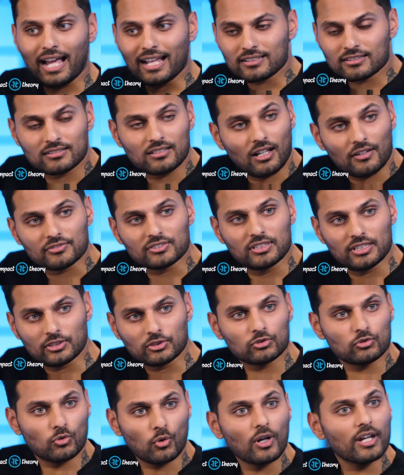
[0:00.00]
that stuff's
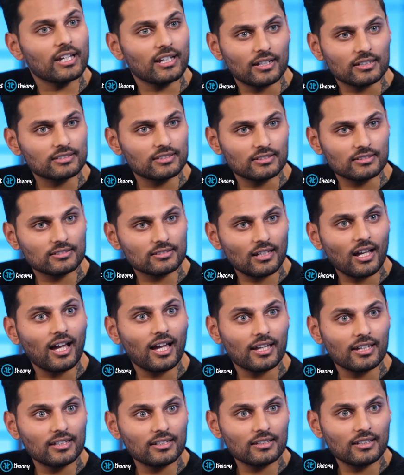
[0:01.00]
destroying us
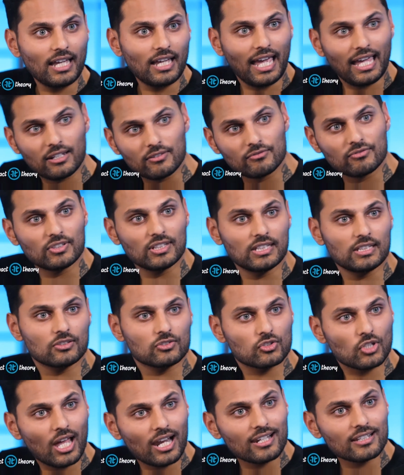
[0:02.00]
inside envy,
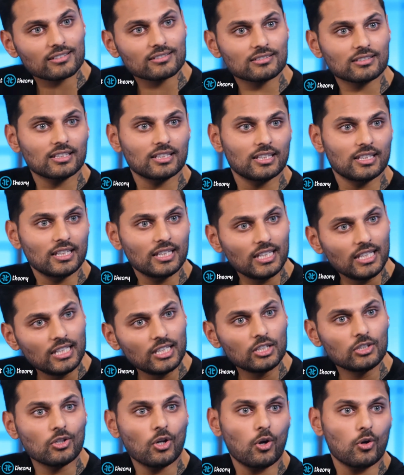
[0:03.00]
jealousy,
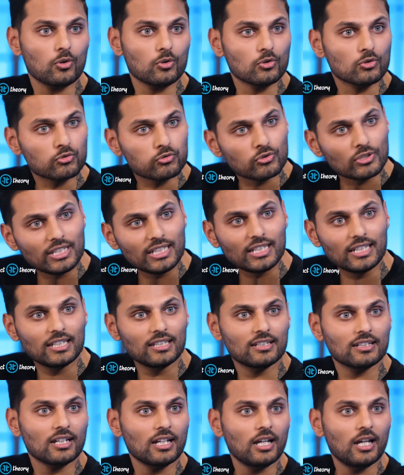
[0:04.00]
ego,
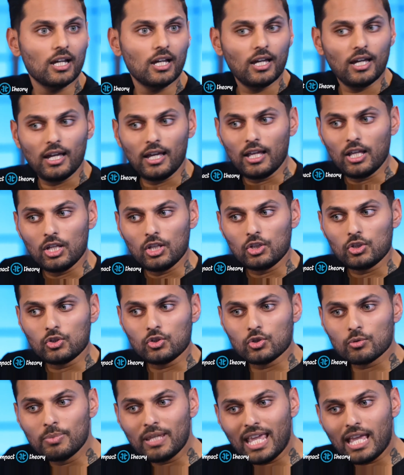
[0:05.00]
greed.
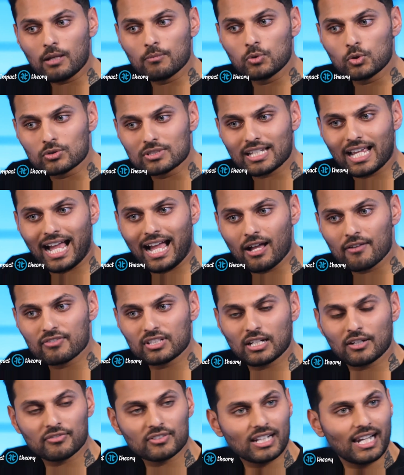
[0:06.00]
To be able to have
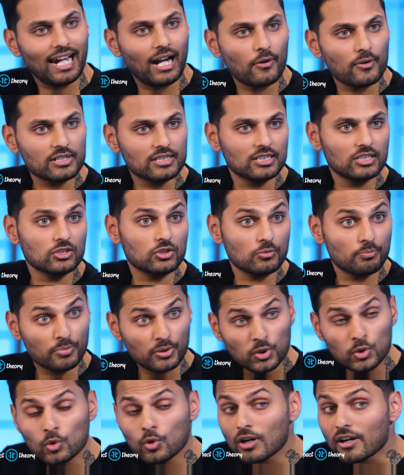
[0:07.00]
enough clarity to
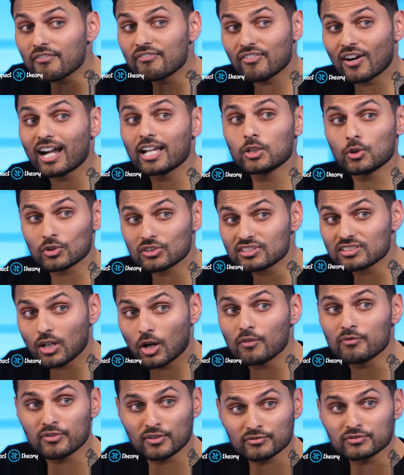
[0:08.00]
purify
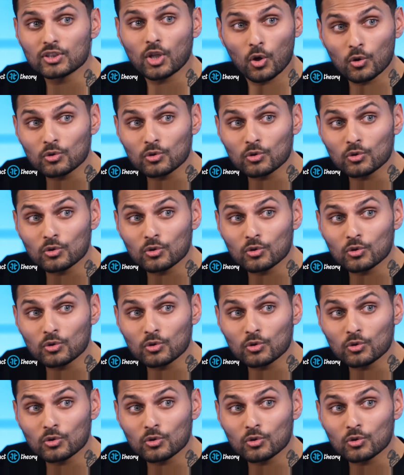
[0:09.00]
yourself of